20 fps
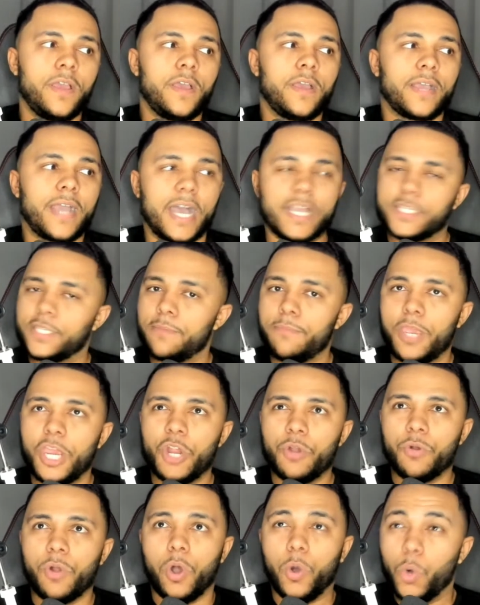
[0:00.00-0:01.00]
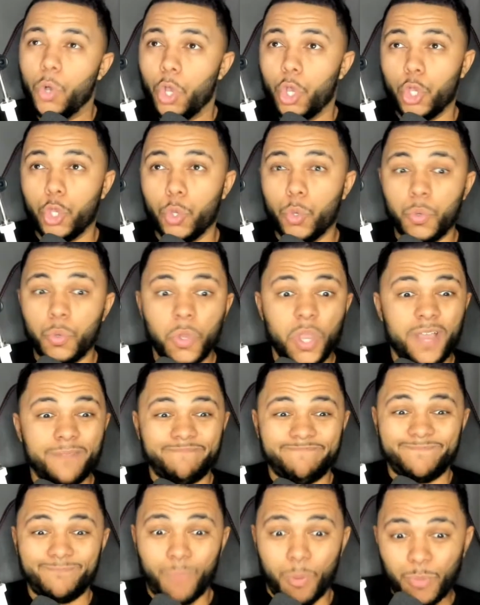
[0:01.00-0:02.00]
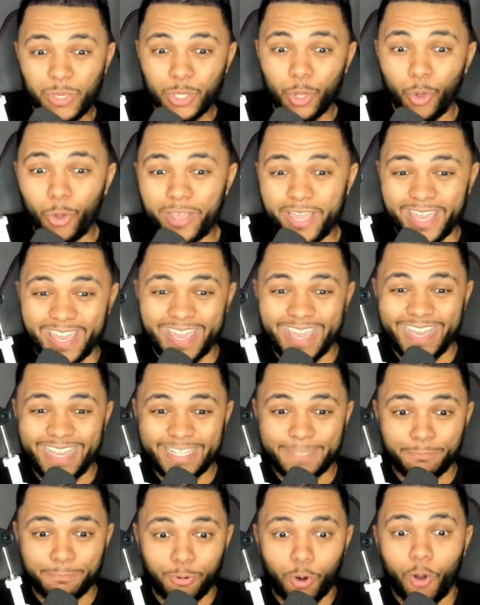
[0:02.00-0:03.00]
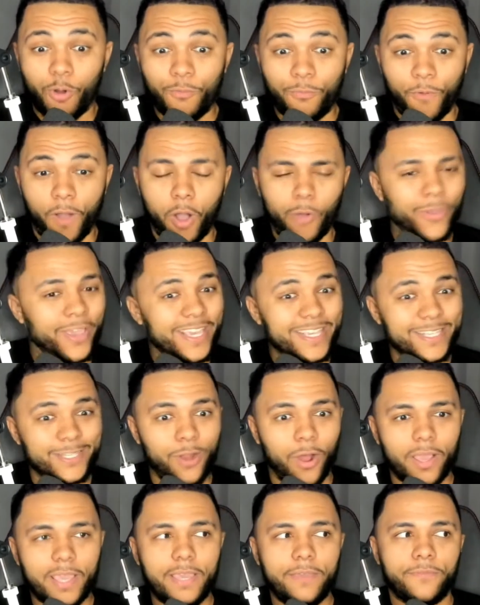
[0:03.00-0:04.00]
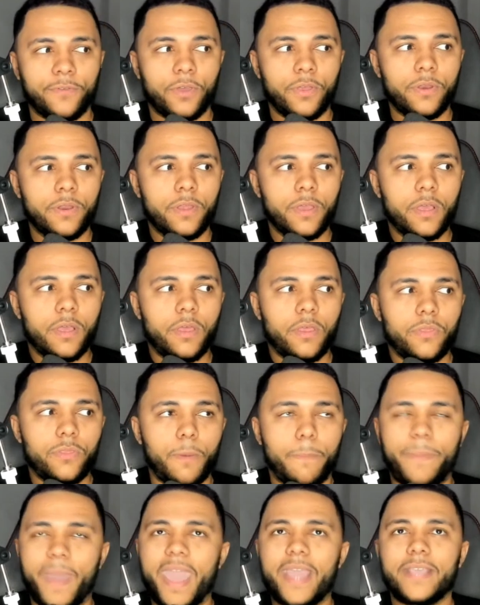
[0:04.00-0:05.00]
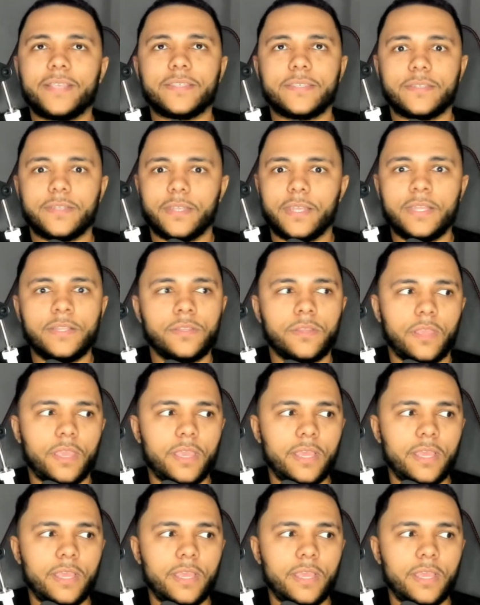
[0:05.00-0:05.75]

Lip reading: Casemiro, who, when we look at his profile, he's not even the best in